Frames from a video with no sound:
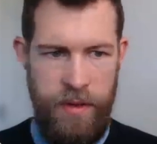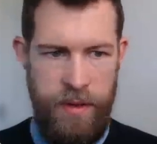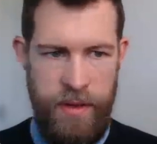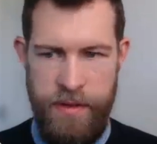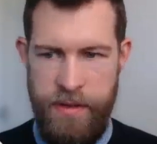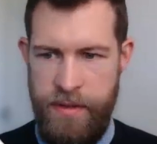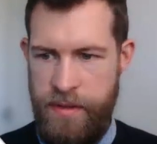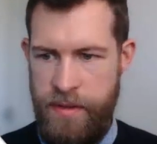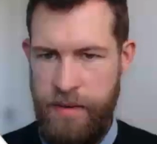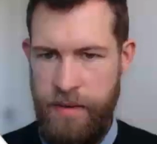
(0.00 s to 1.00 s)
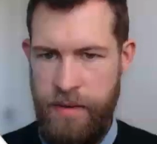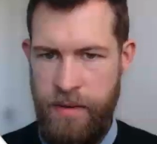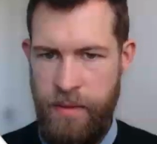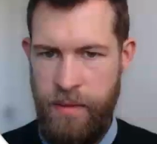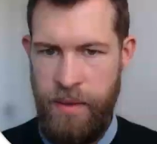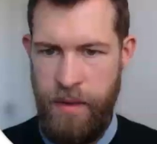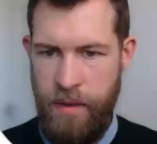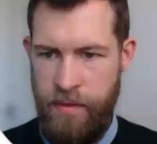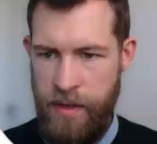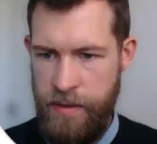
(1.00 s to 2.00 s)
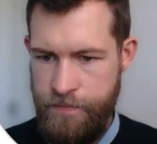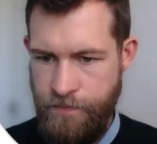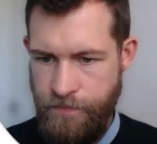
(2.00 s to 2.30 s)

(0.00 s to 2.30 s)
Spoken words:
this window over here.